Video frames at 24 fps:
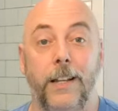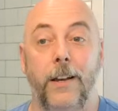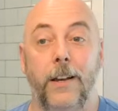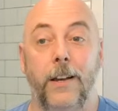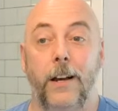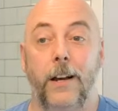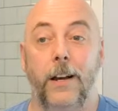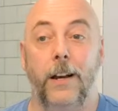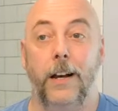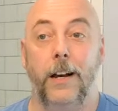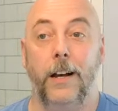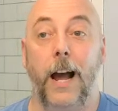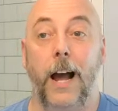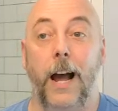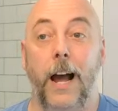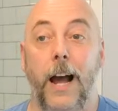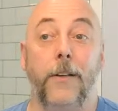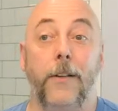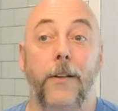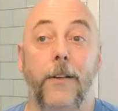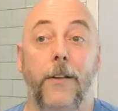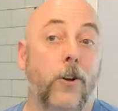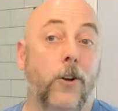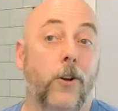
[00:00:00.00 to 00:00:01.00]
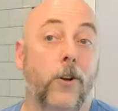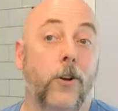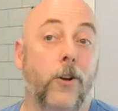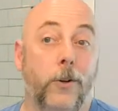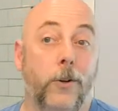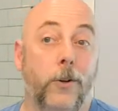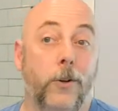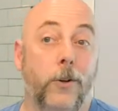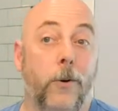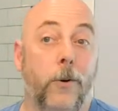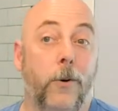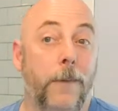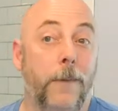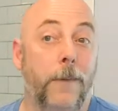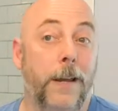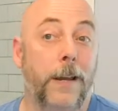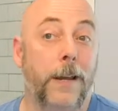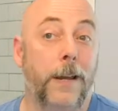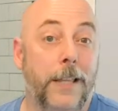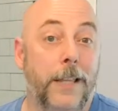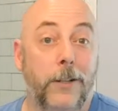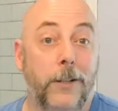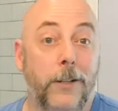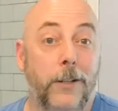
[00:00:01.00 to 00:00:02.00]
I also had hoped maybe
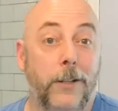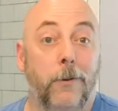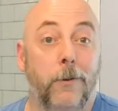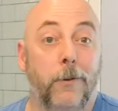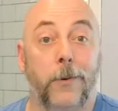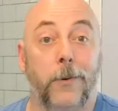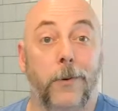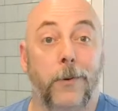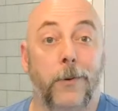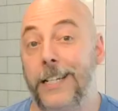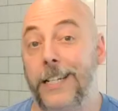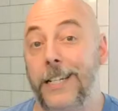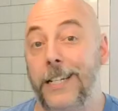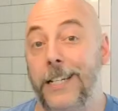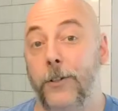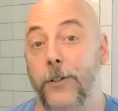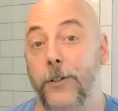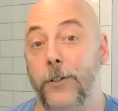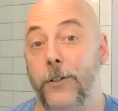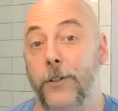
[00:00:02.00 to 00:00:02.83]
they'd do it with Resident Evil 2.